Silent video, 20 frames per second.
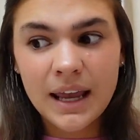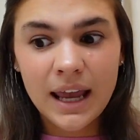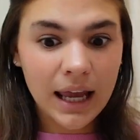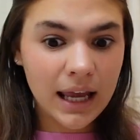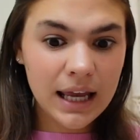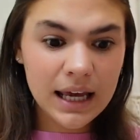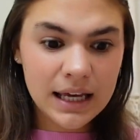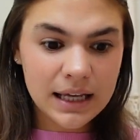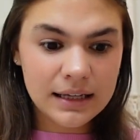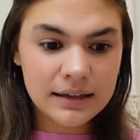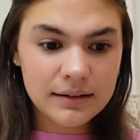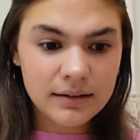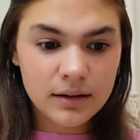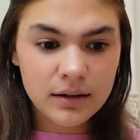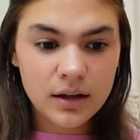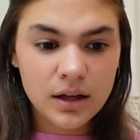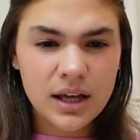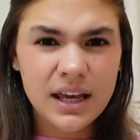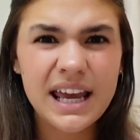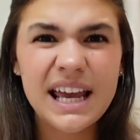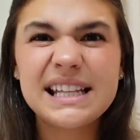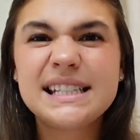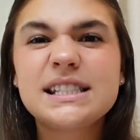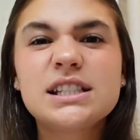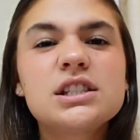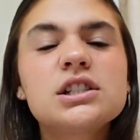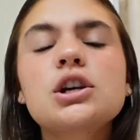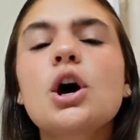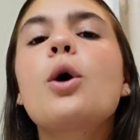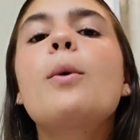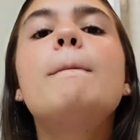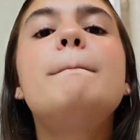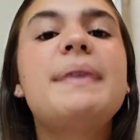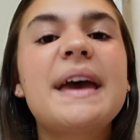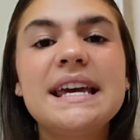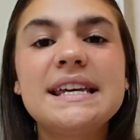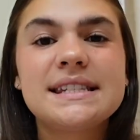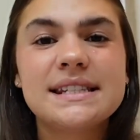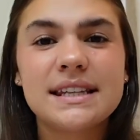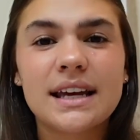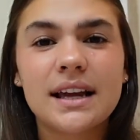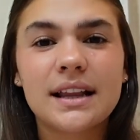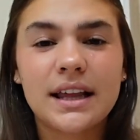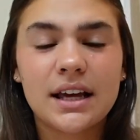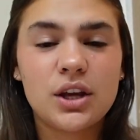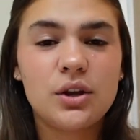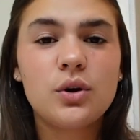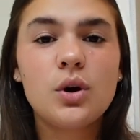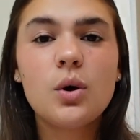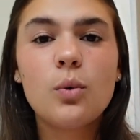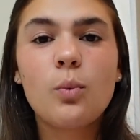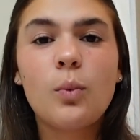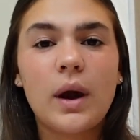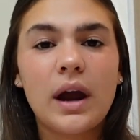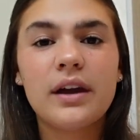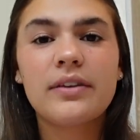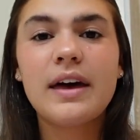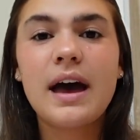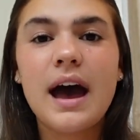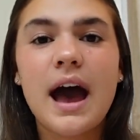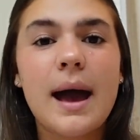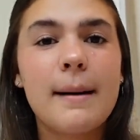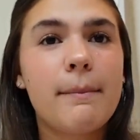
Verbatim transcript: And it's so basic. Like you can wear that.